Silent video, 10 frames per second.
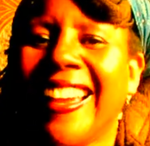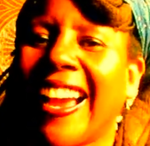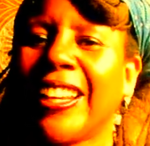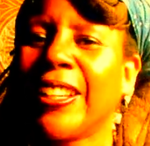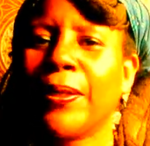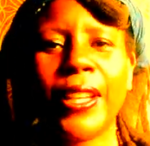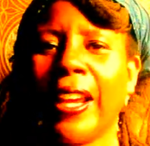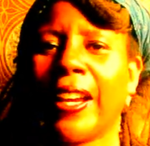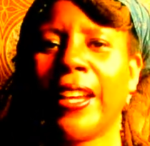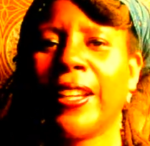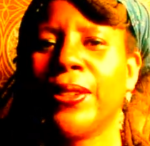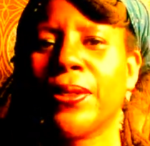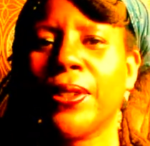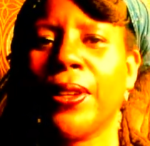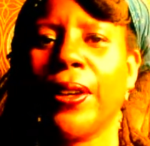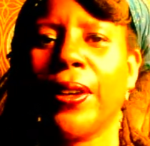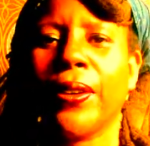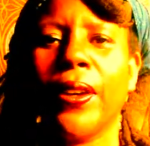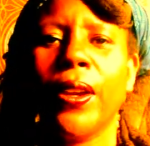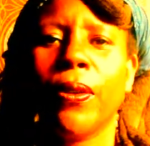I yeah, I usually
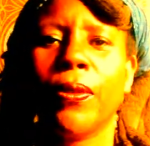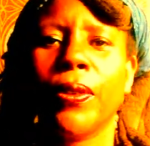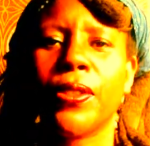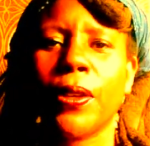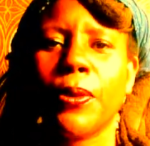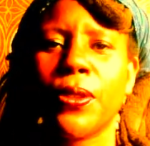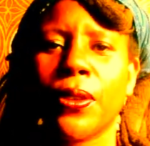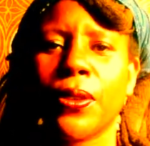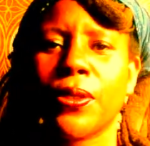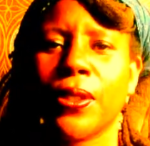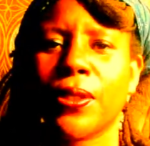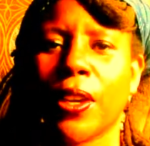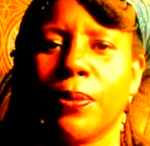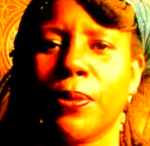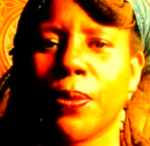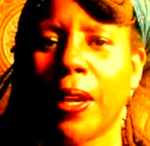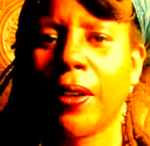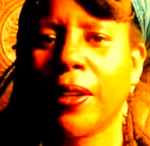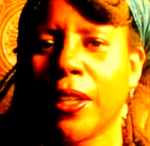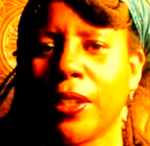don't. When summer solstice comes
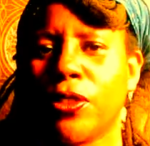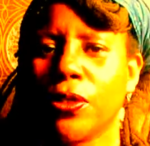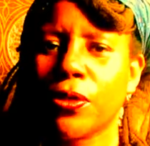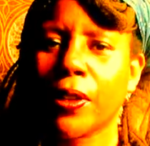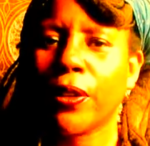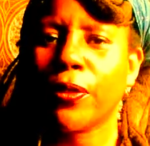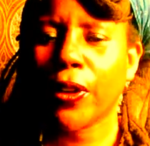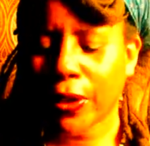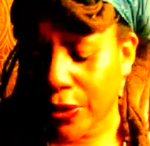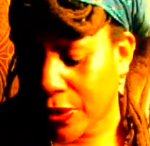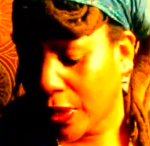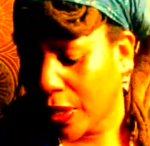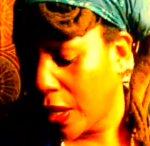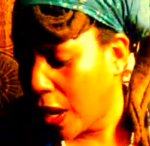around, it's June twenty-first.